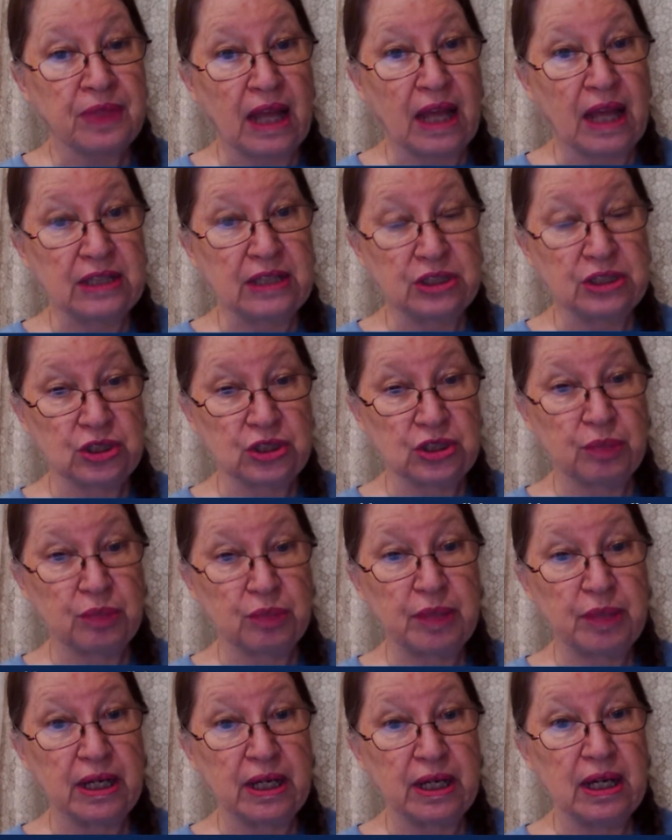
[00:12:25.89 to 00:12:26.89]
and
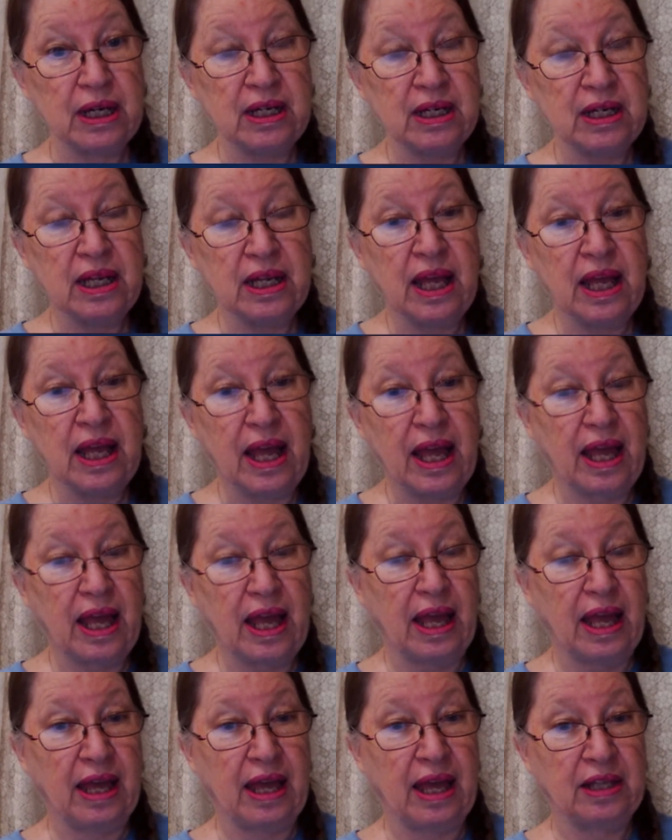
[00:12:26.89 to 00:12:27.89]
Serbia
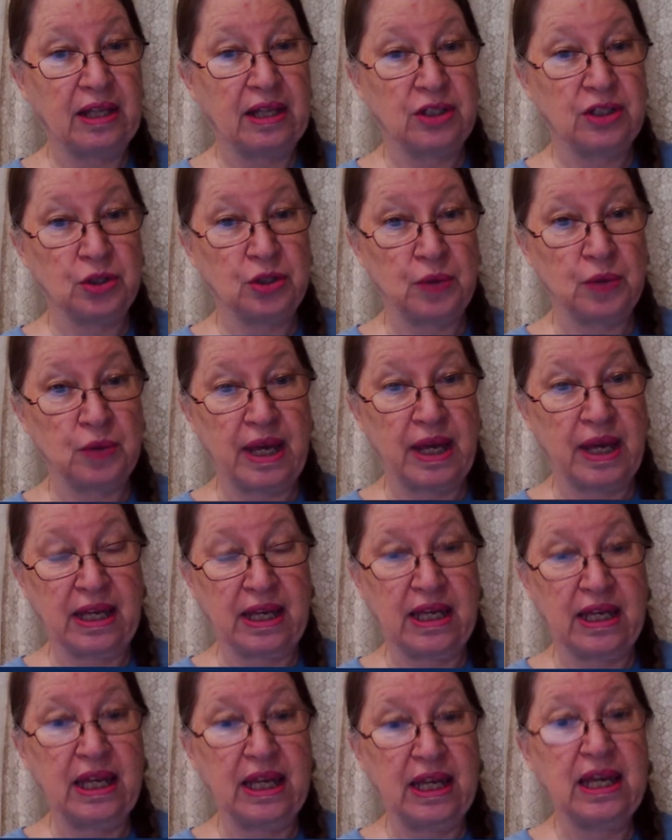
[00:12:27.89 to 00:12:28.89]
and
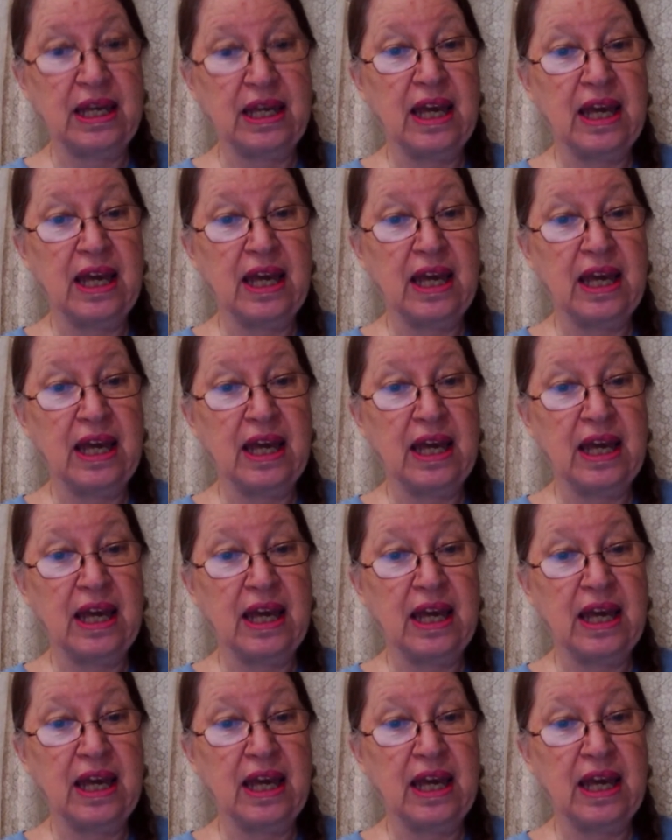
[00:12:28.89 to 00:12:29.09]
UAE